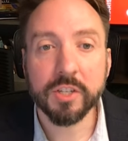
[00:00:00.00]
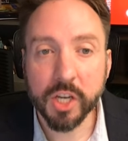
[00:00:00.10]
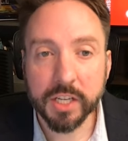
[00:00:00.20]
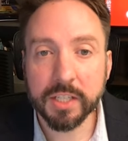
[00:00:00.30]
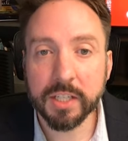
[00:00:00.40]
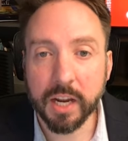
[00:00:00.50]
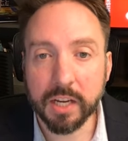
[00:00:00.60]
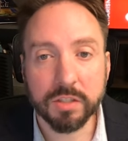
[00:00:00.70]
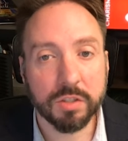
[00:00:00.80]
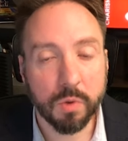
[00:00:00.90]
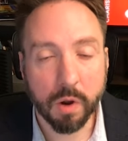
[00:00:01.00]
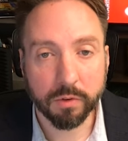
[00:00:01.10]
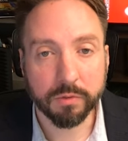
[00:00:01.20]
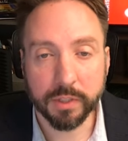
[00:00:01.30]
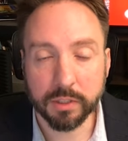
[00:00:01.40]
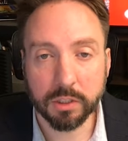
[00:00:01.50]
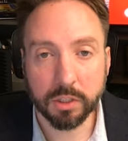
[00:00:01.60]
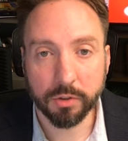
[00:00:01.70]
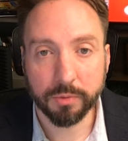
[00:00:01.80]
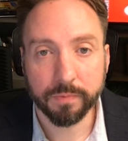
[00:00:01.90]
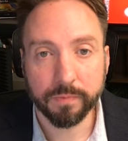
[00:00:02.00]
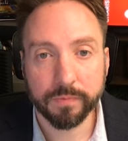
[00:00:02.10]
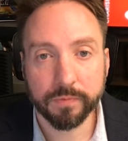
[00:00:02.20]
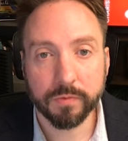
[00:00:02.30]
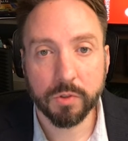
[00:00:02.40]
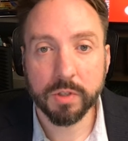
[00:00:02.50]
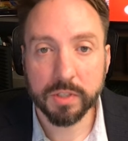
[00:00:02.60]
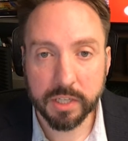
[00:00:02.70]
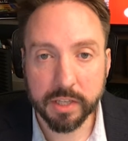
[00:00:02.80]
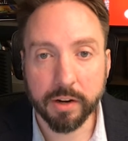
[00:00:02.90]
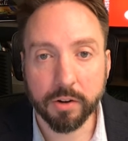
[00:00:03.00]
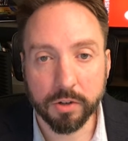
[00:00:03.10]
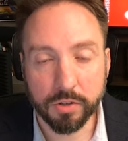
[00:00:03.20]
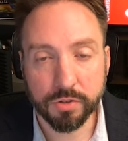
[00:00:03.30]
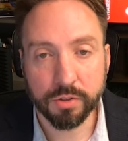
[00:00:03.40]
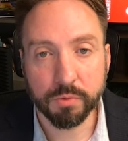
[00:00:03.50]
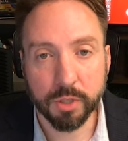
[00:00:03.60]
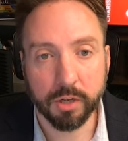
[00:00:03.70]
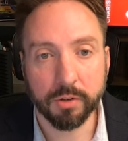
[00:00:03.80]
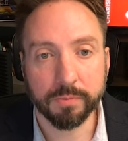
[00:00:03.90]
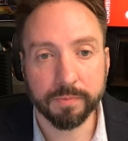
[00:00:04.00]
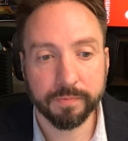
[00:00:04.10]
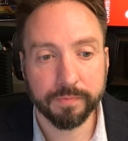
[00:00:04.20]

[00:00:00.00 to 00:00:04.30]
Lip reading: Just in Case You Ever Feel Alone. You can see that on our YouTube channel.